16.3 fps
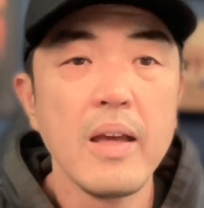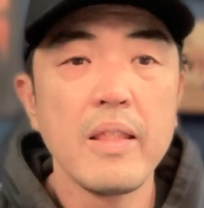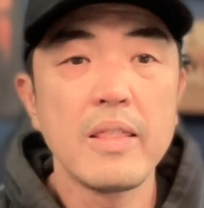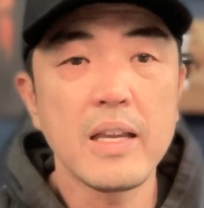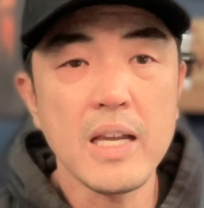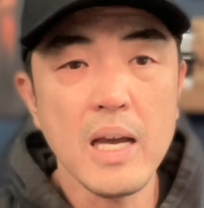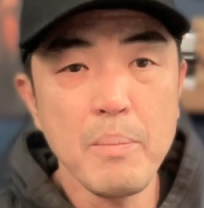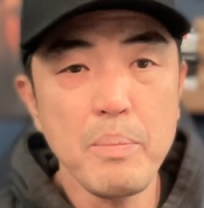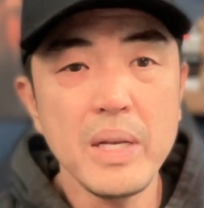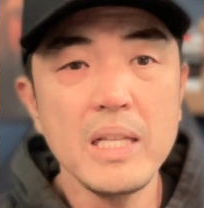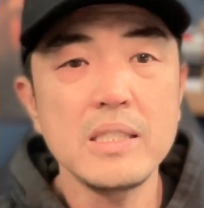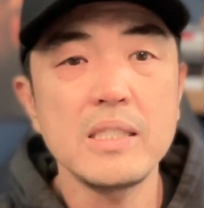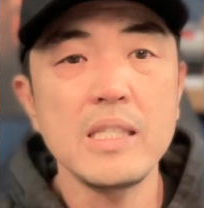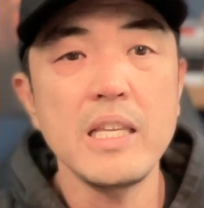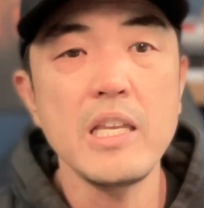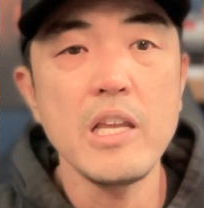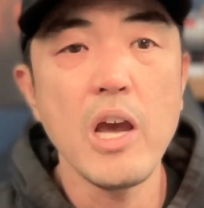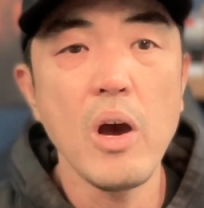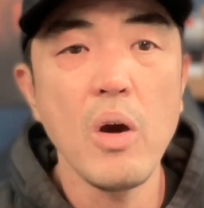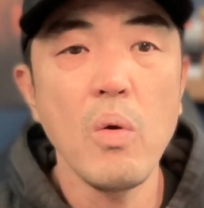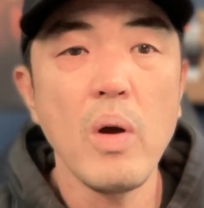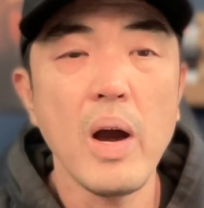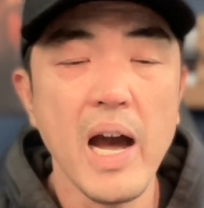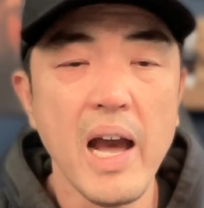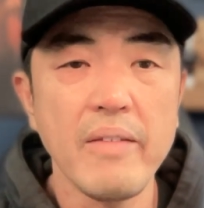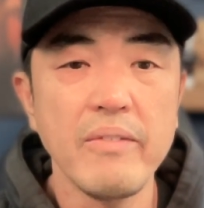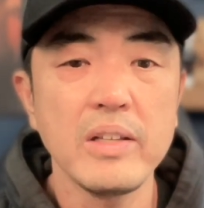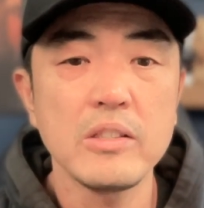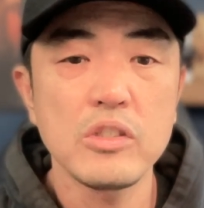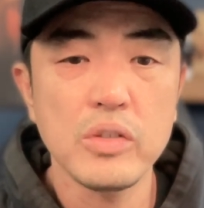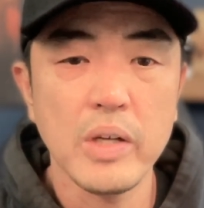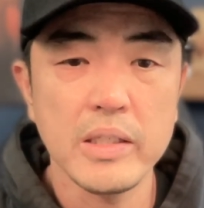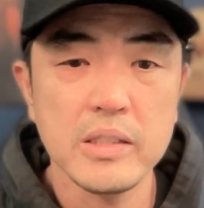the company CEO, Ivan
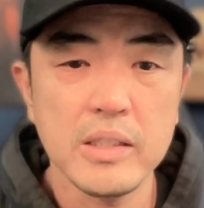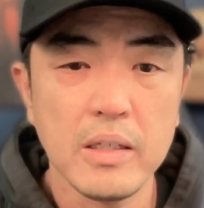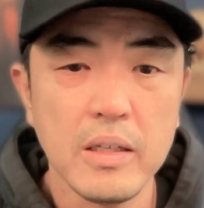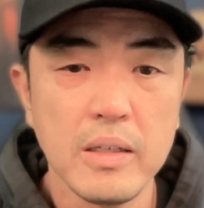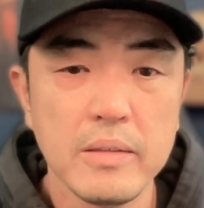Trancik.